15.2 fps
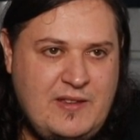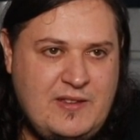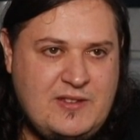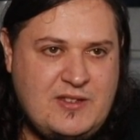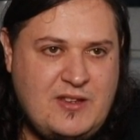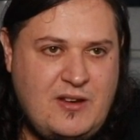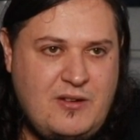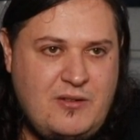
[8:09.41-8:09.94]

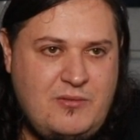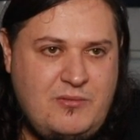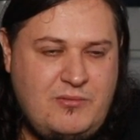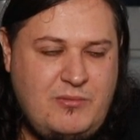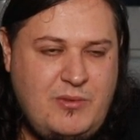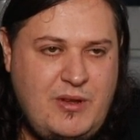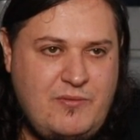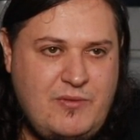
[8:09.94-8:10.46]
So
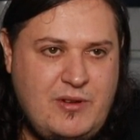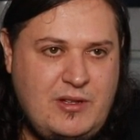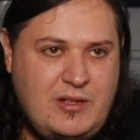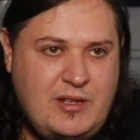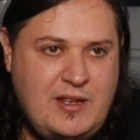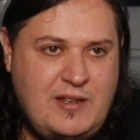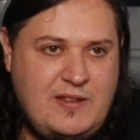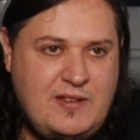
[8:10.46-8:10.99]
we really
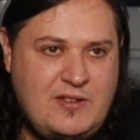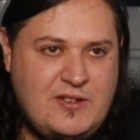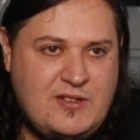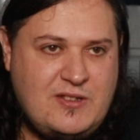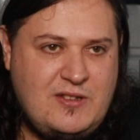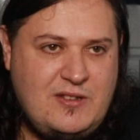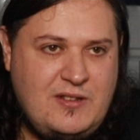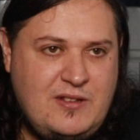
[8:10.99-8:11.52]
need to
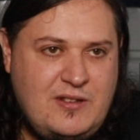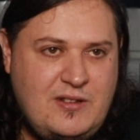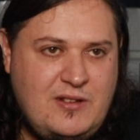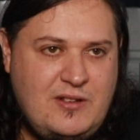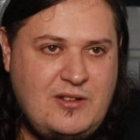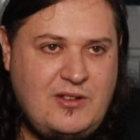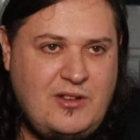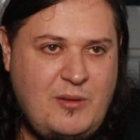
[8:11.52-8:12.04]
just
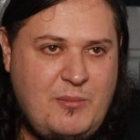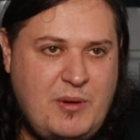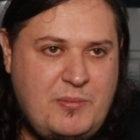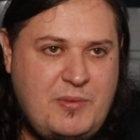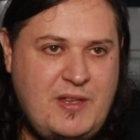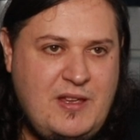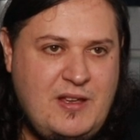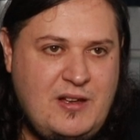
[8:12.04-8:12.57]
climb
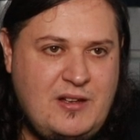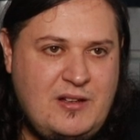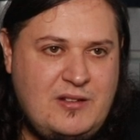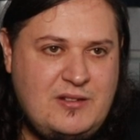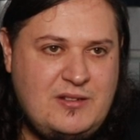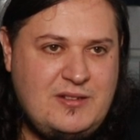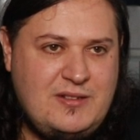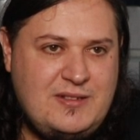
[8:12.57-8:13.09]
up here.
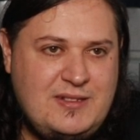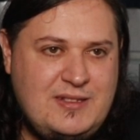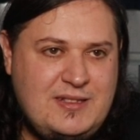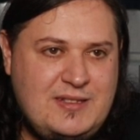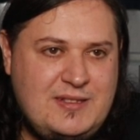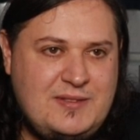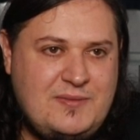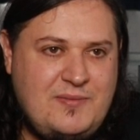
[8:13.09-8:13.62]

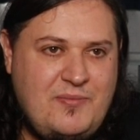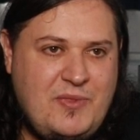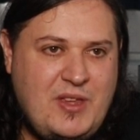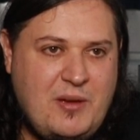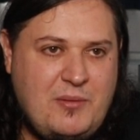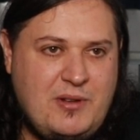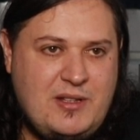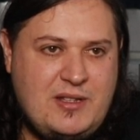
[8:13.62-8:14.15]

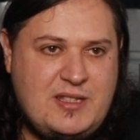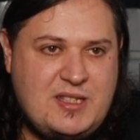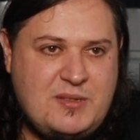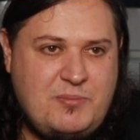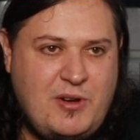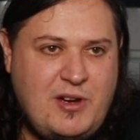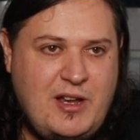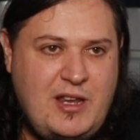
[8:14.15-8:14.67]
Come on,
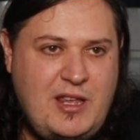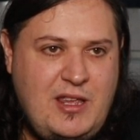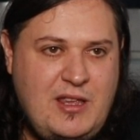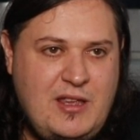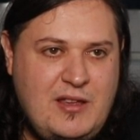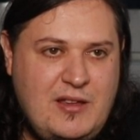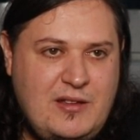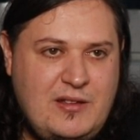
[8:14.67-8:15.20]
Spidey.